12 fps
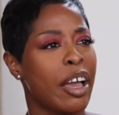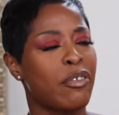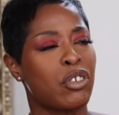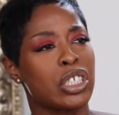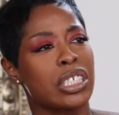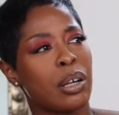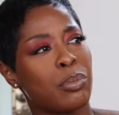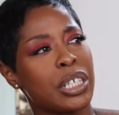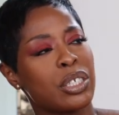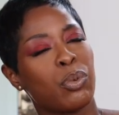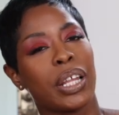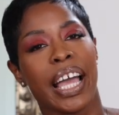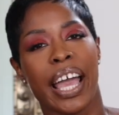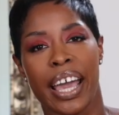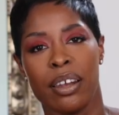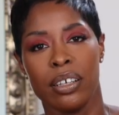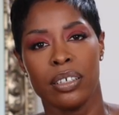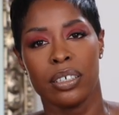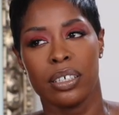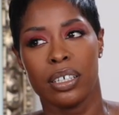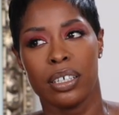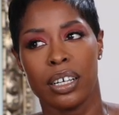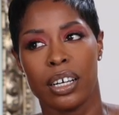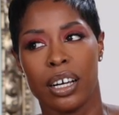And for some reason, well, I had
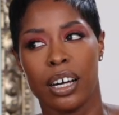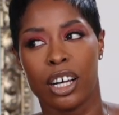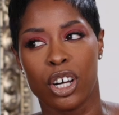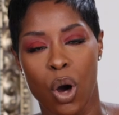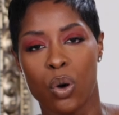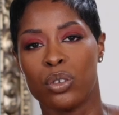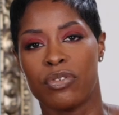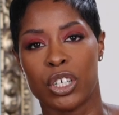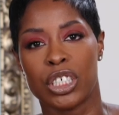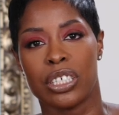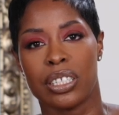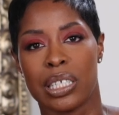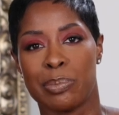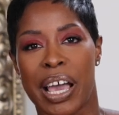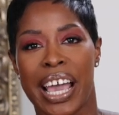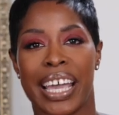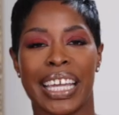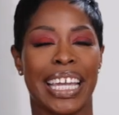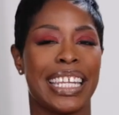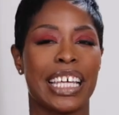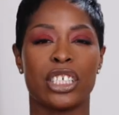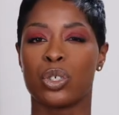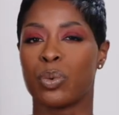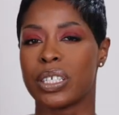a gold version of this bag and
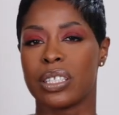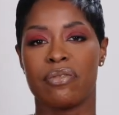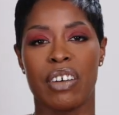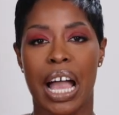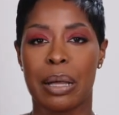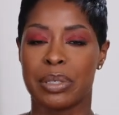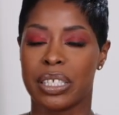that just wasn't the vibes.